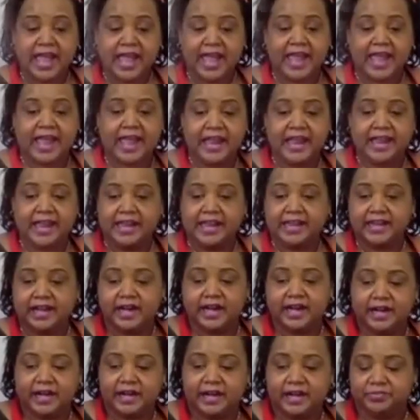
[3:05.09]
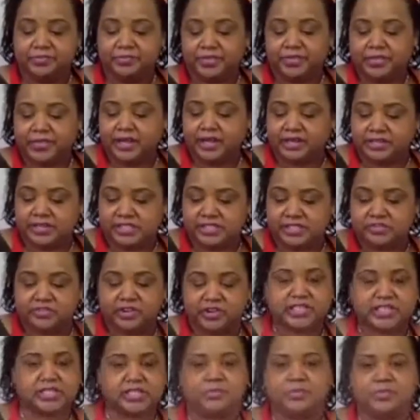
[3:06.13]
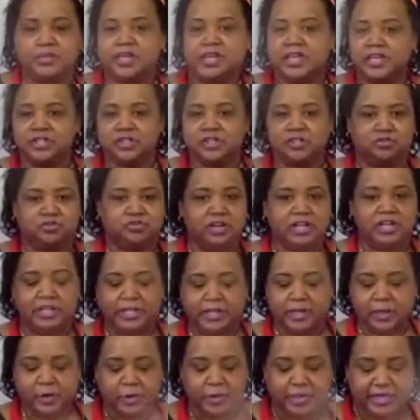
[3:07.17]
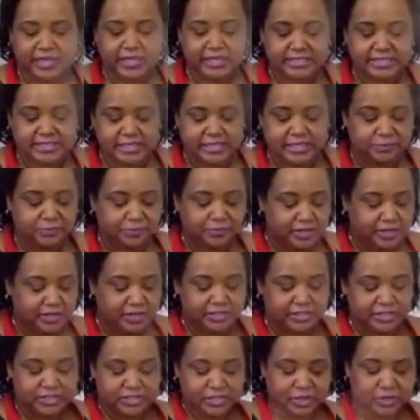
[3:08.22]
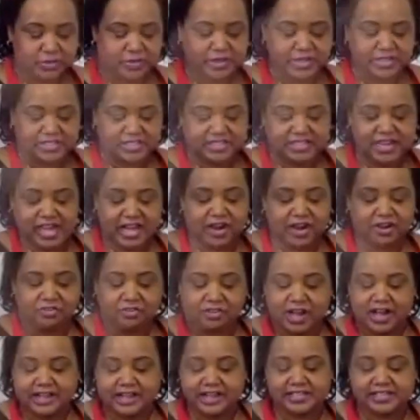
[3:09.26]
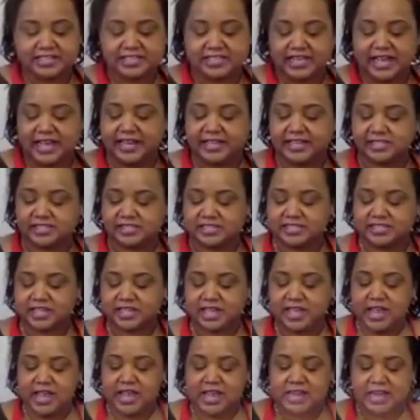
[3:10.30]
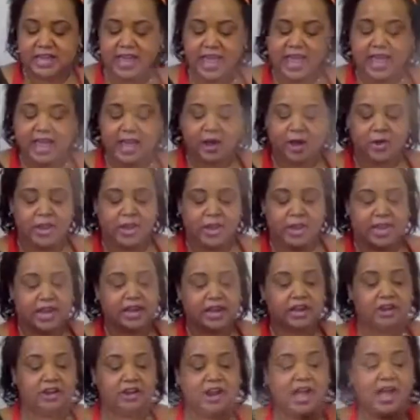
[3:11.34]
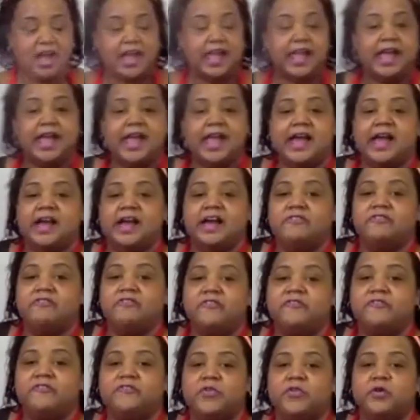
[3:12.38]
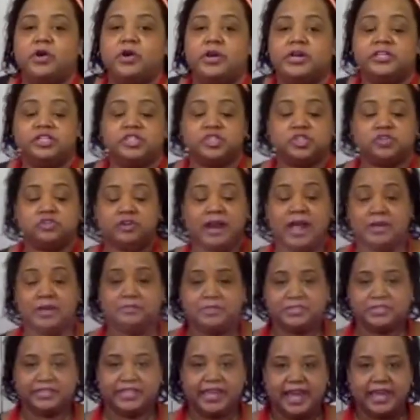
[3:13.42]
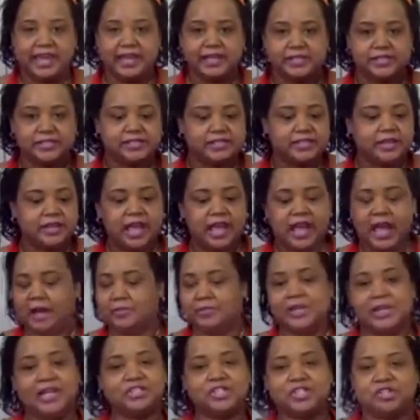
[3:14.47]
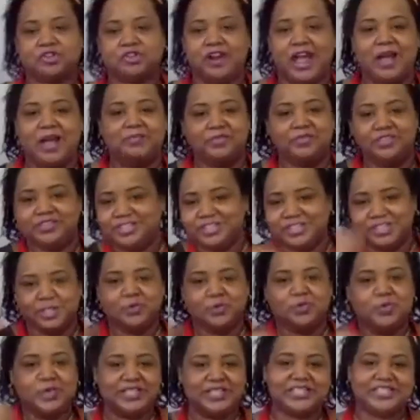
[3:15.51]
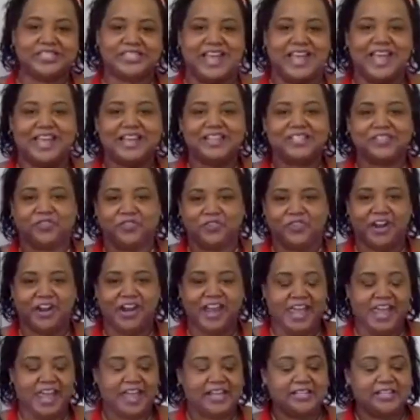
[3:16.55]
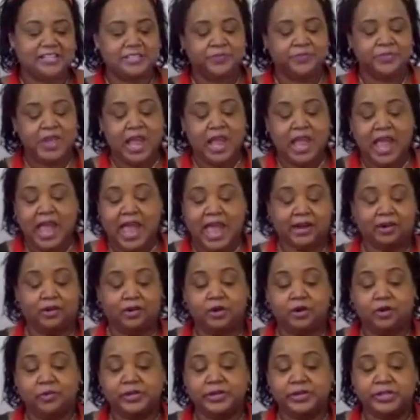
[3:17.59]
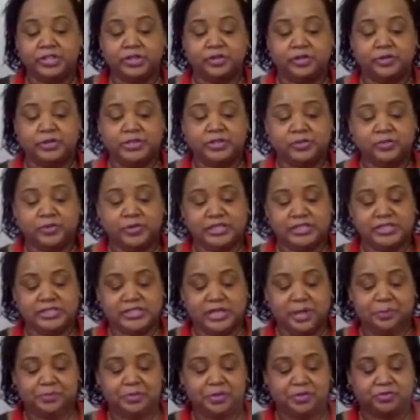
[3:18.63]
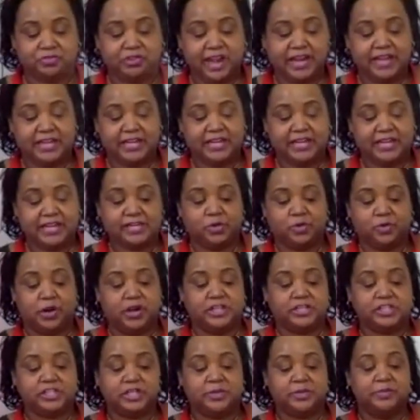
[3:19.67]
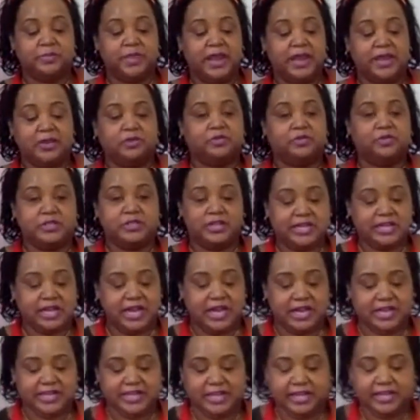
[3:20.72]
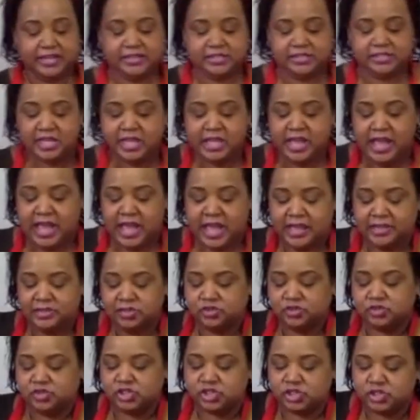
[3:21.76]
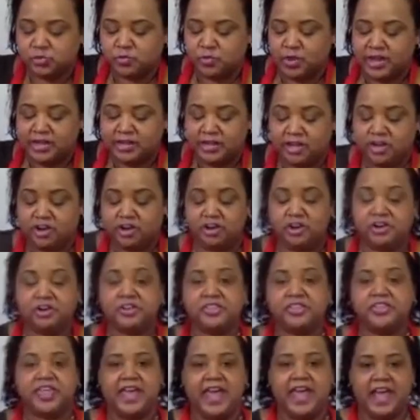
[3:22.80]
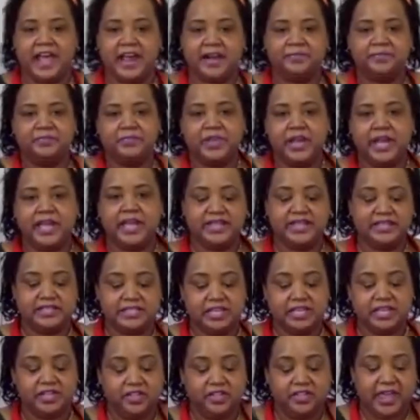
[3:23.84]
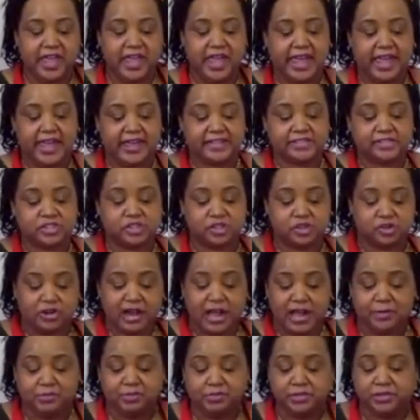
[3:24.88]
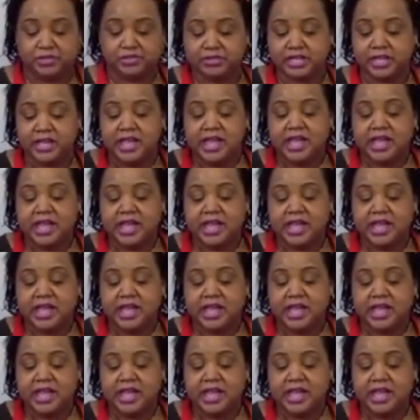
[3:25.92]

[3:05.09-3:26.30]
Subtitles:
And this recipe is really quick and simple, so it's not rocket science. Now here I have 4 scrambled eggs. I mean, not scrambled, just whisked eggs, 4 eggs. And all we do is we dump it right into our tomatoes and onions, and you just want to cook that until the eggs scramble.